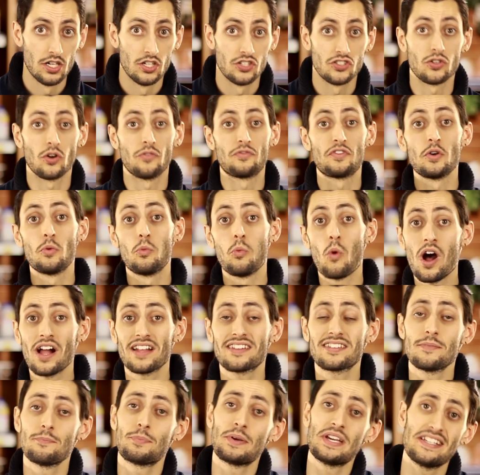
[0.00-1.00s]
So if you want
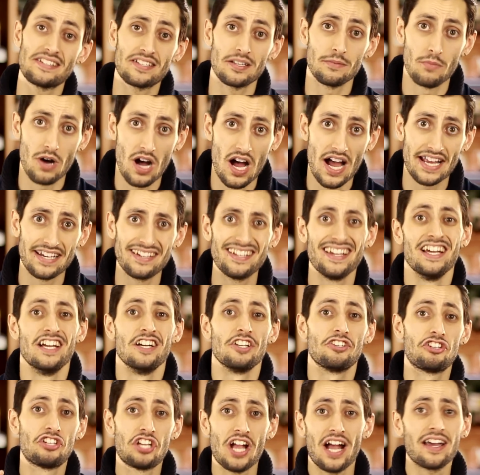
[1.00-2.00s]
some peace of mind,
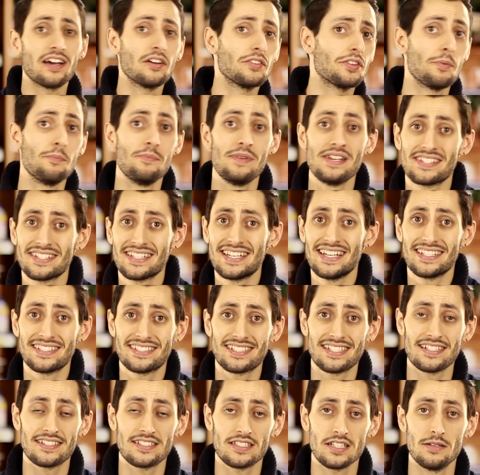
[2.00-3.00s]
check out the MistKing
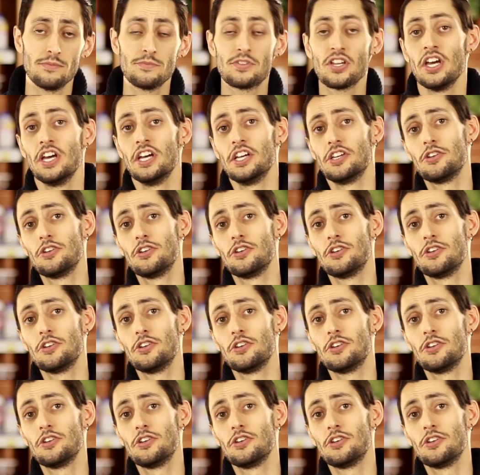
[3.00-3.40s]
systems.